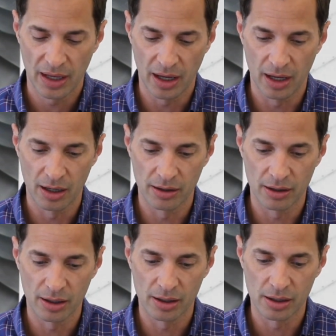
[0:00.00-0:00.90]
And
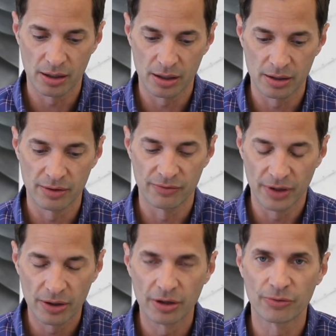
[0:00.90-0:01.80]

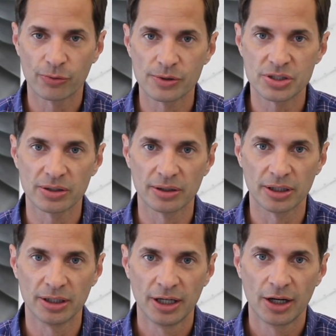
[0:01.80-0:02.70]
very
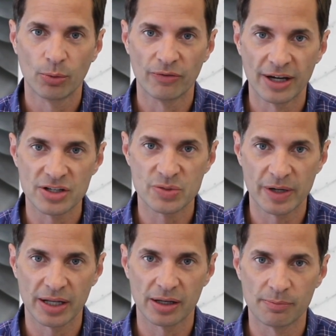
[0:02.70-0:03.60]
unfortunately, we've had to
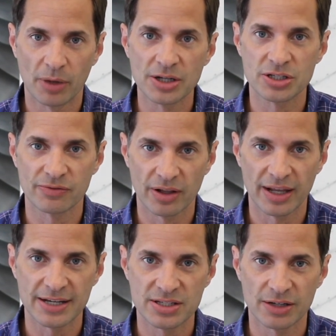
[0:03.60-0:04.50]
spend much of the
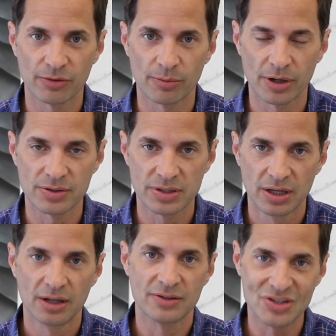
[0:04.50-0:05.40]
last several months
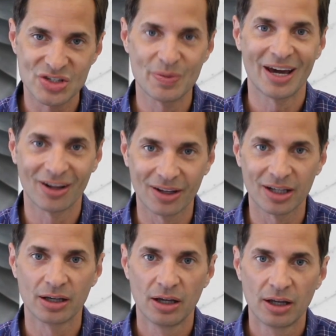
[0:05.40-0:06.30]

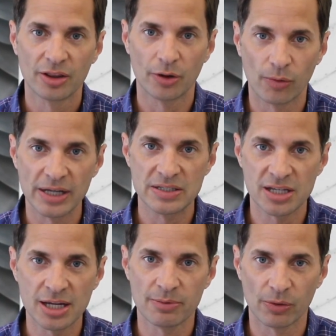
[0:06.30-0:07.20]
dismantling the great
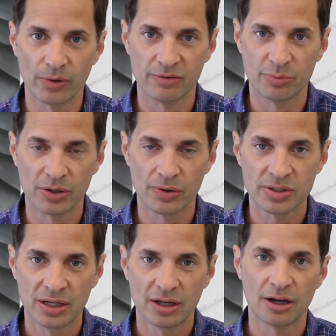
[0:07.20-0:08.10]
team that we've built
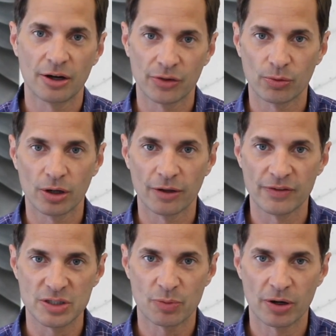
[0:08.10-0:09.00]
through all of
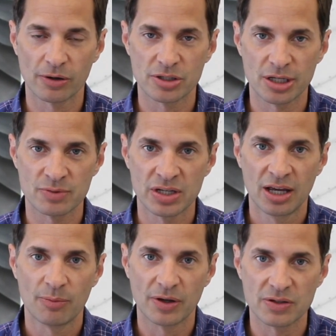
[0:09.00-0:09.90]
these partnerships,
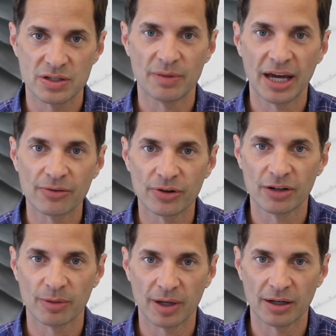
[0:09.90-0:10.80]
because demand for
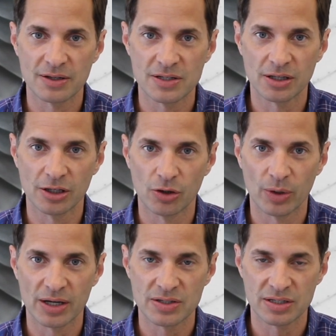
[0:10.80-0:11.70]
heavy maintenance in the
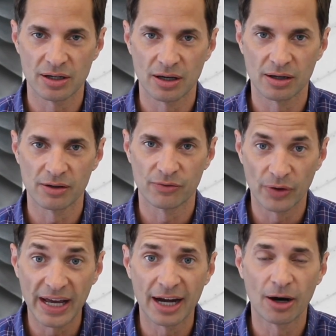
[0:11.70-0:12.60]
US for
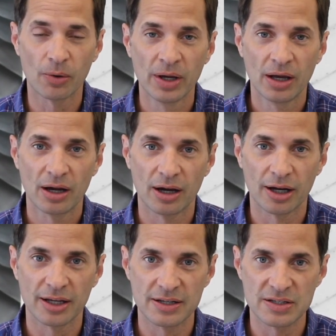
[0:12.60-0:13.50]
now
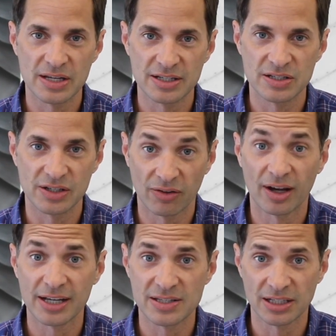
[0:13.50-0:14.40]
has
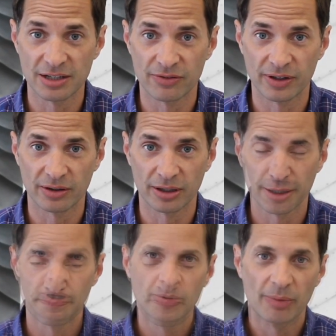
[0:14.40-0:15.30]
declined significantly.
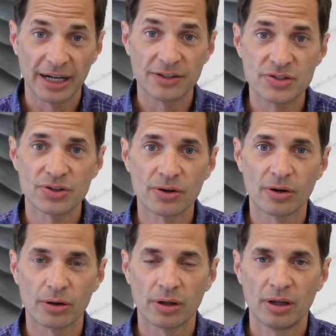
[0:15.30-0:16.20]
But my
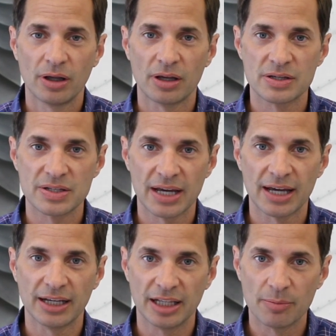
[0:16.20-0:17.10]
concern is
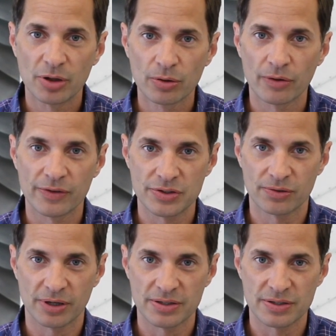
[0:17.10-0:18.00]
that in the middle of this
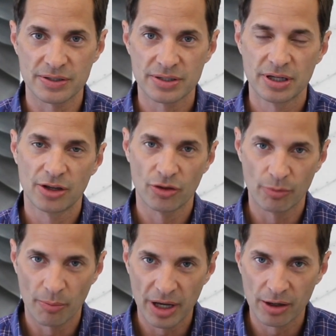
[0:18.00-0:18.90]
crisis, the
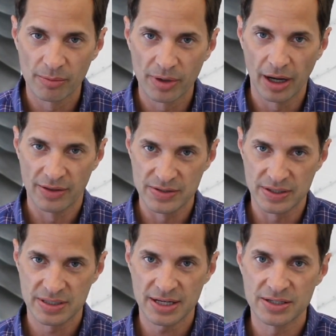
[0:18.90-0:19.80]
momentum and the
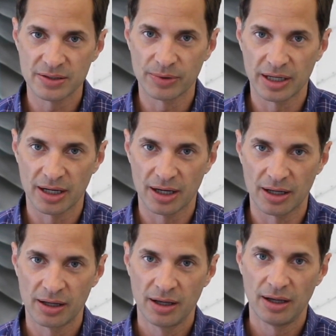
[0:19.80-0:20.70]
success that we
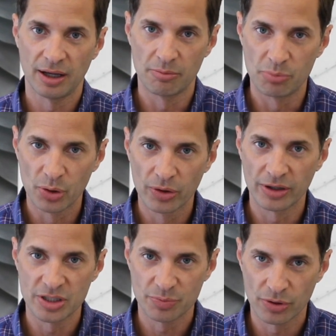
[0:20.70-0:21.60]
had in building
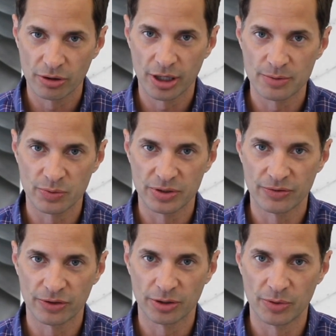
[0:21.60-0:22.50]
these programs with
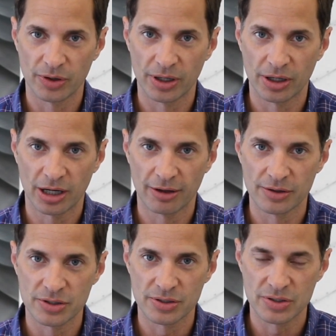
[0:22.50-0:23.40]
different community
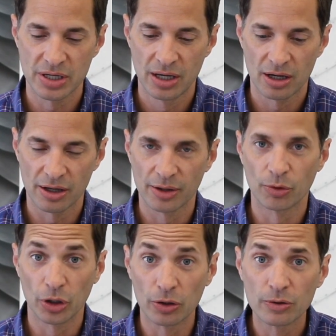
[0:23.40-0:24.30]
colleges, that
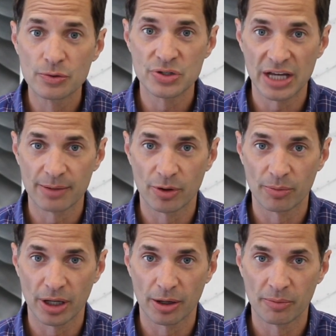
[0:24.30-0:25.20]
we're going to lose that
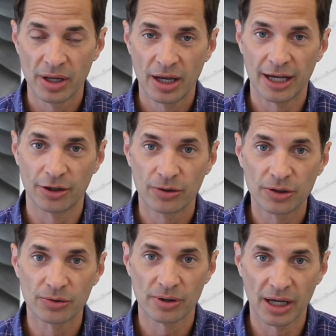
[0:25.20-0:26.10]
momentum and could
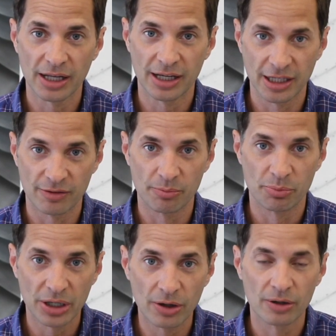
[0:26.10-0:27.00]
create an even
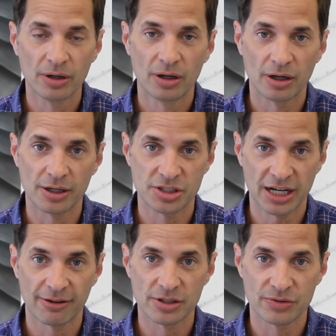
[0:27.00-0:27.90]
bigger
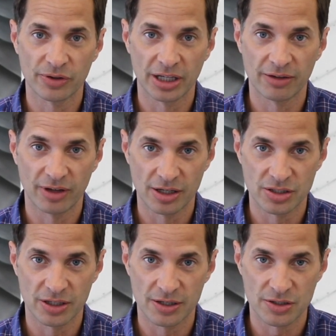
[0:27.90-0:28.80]
challenge for the
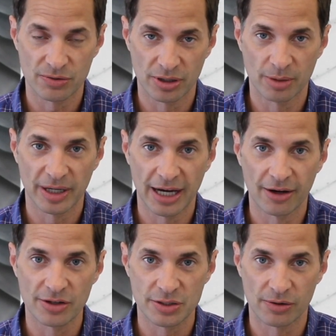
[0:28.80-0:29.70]
aviation industry coming out
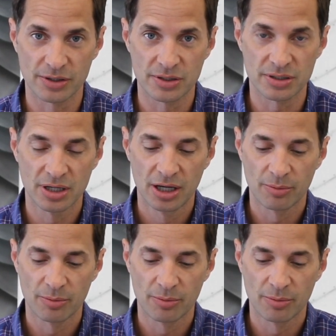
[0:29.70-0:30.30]
of this crisis.